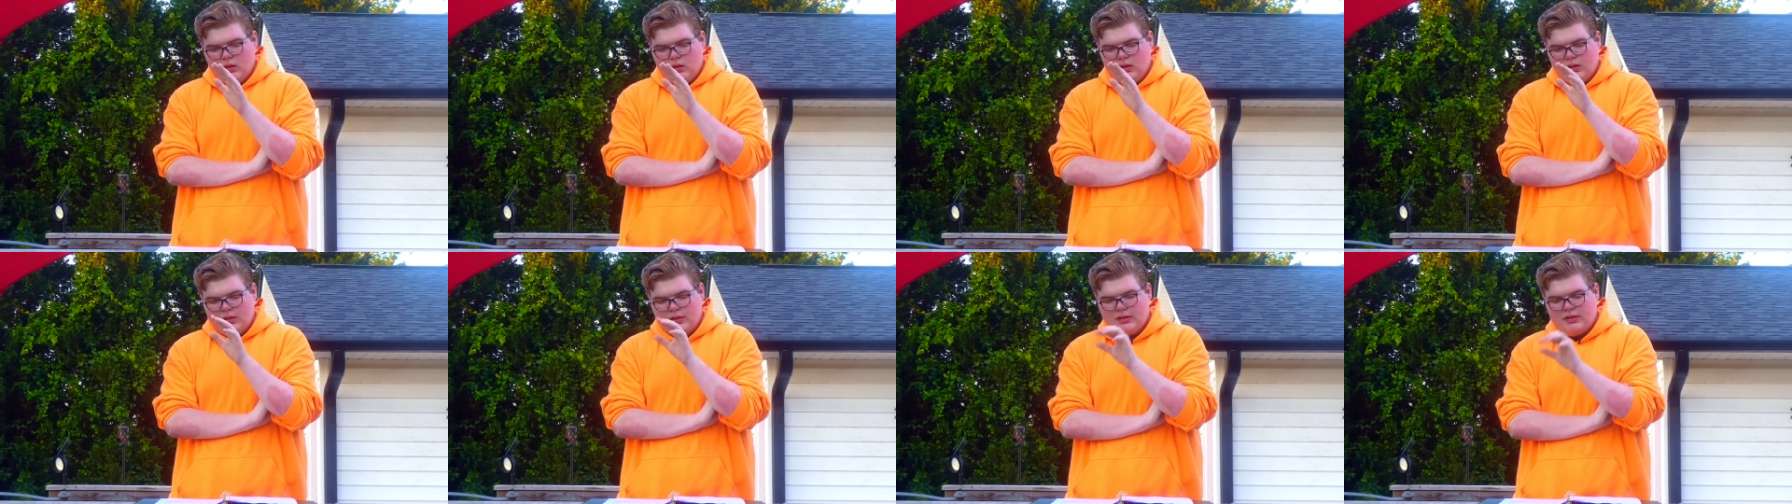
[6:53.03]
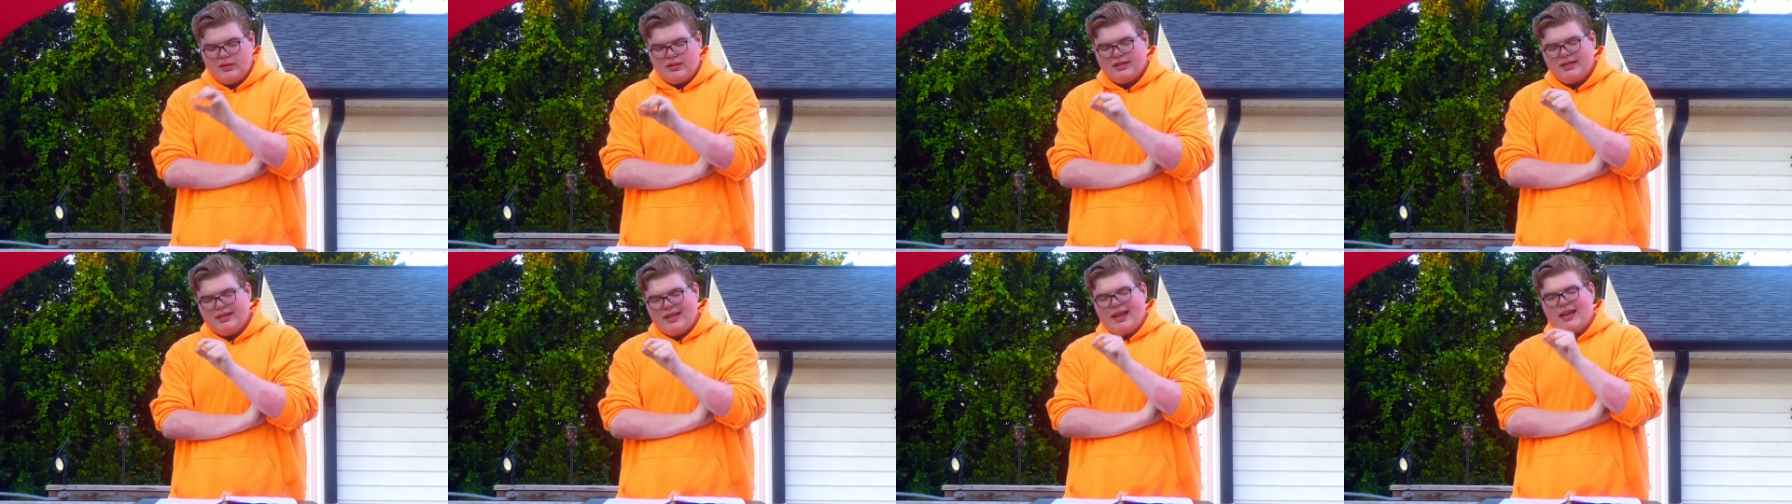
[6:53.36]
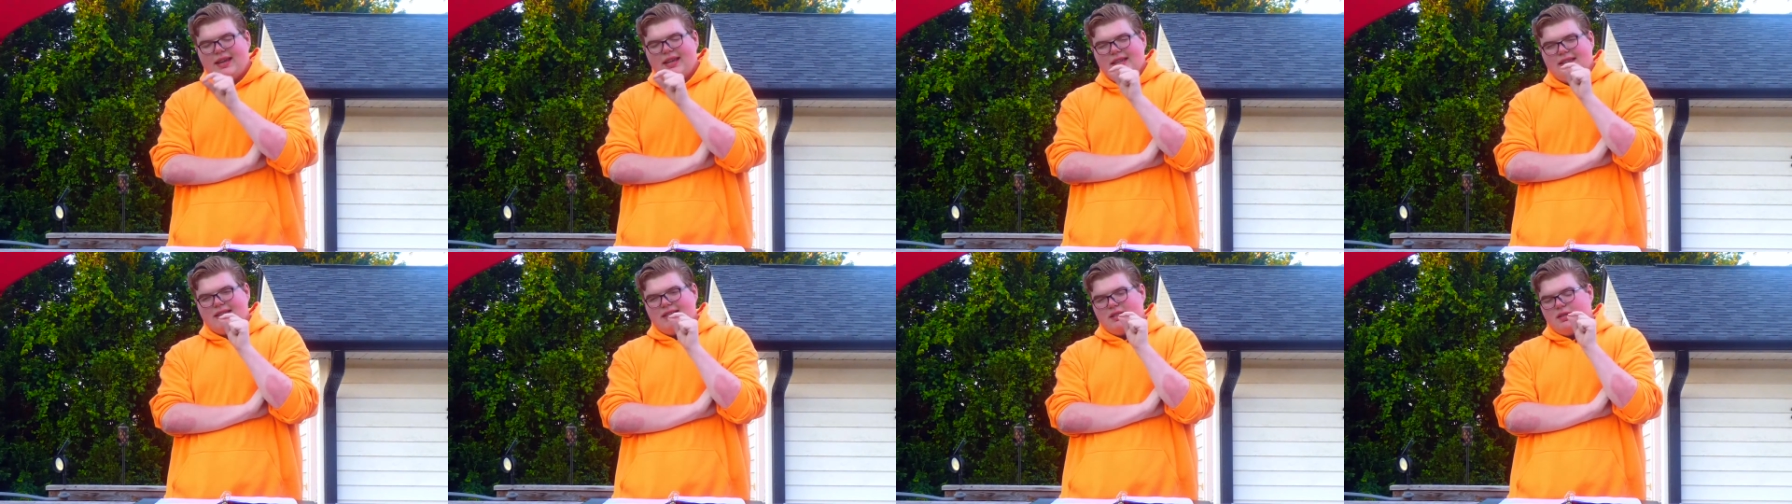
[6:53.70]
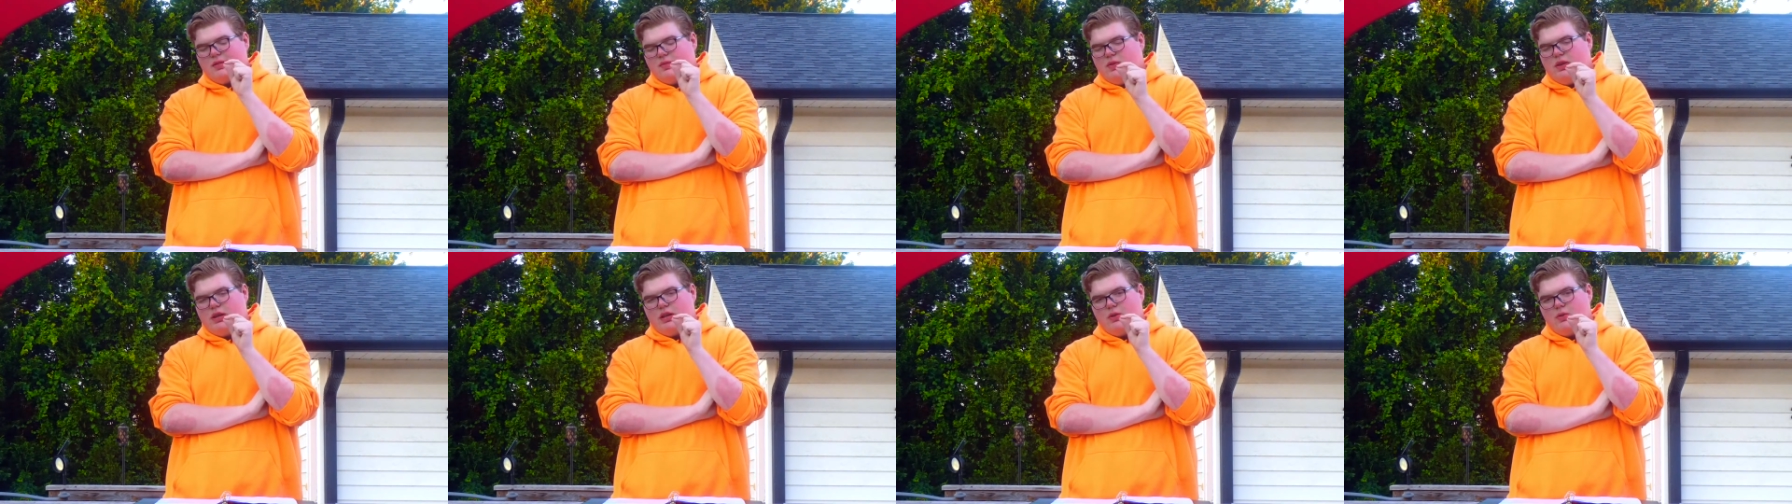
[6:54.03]
the second
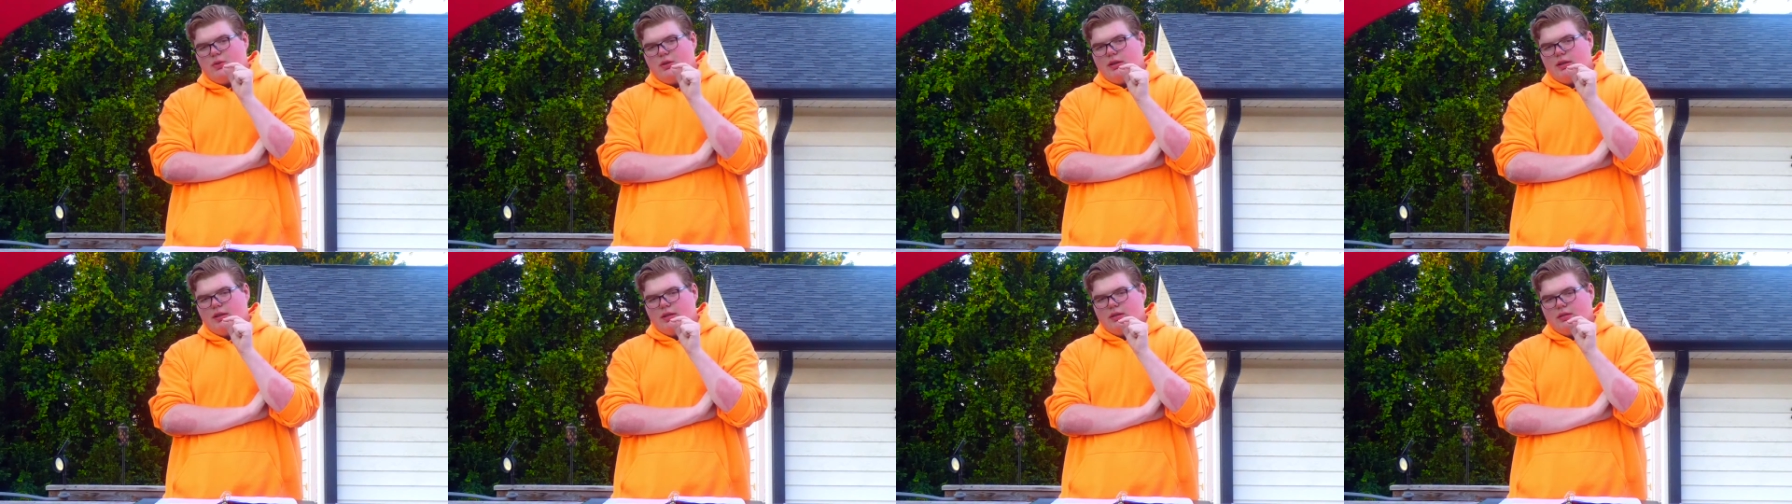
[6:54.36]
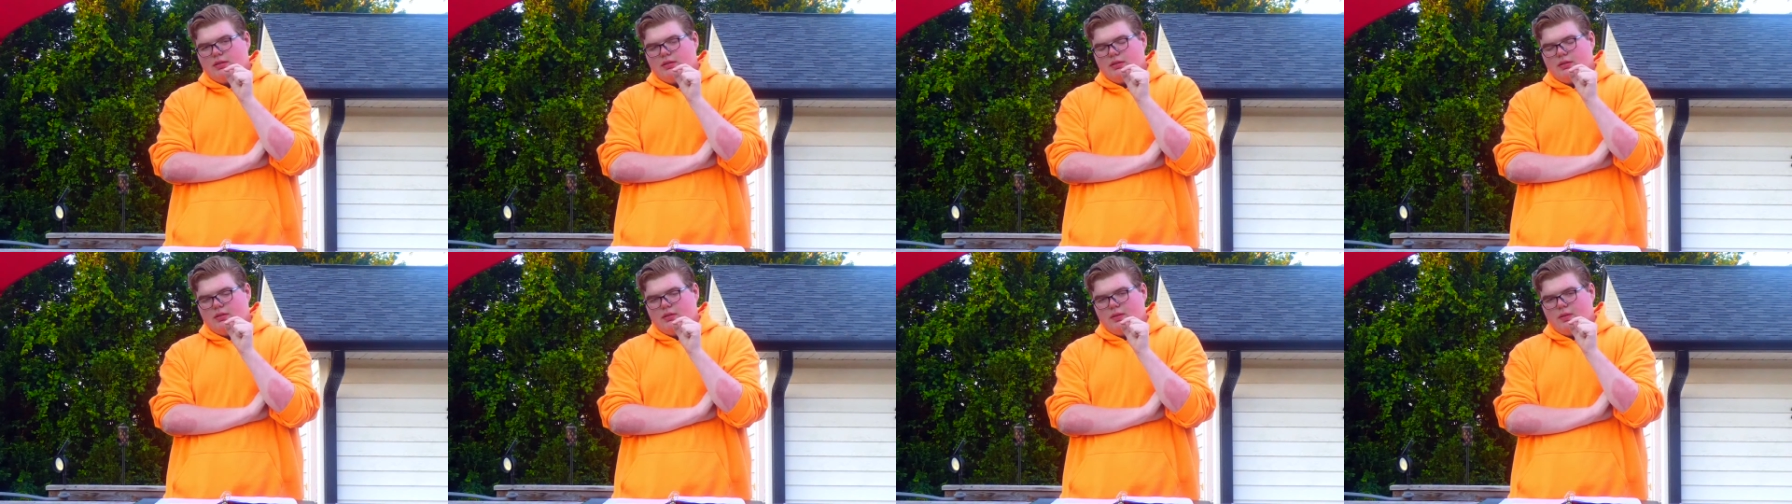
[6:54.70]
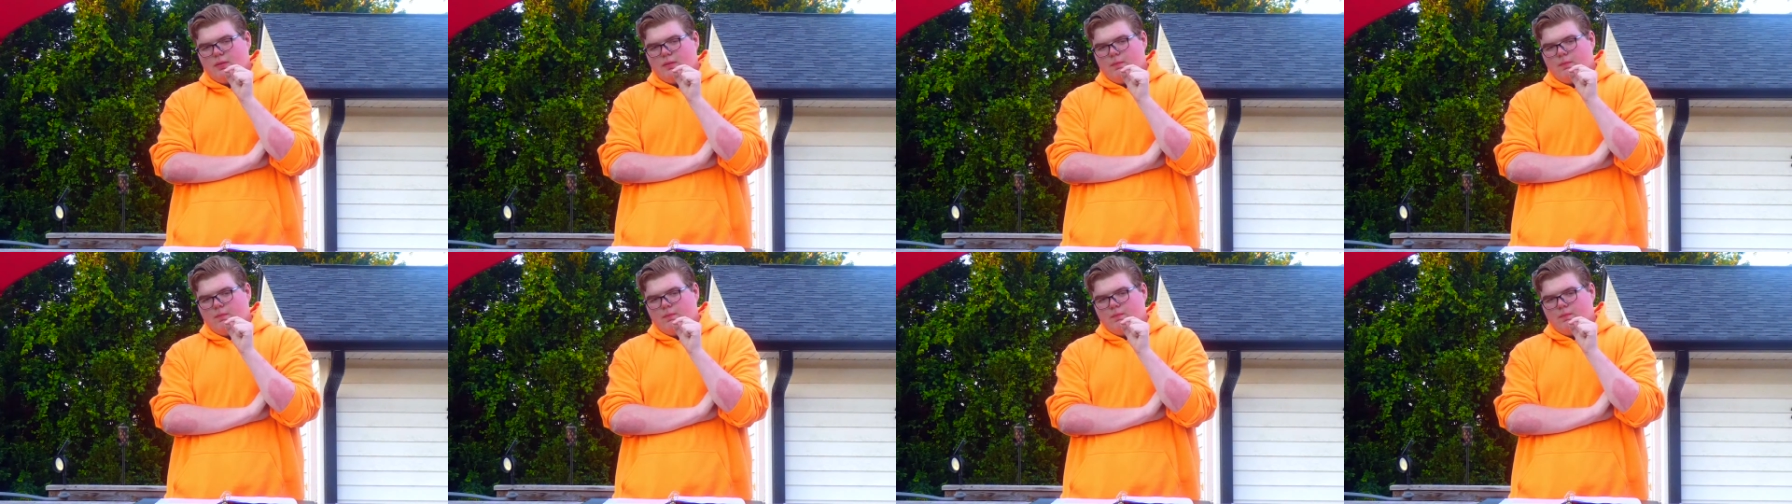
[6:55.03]
this video ends,